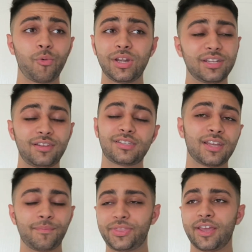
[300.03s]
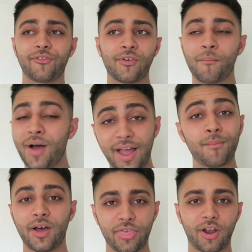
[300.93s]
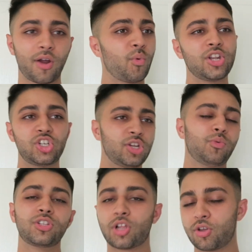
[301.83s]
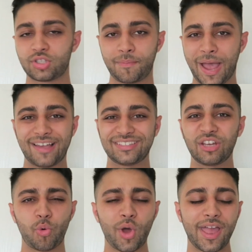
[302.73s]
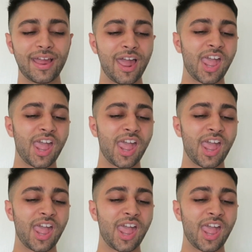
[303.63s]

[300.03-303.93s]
we did the same thing for my mother when she was close to passing away.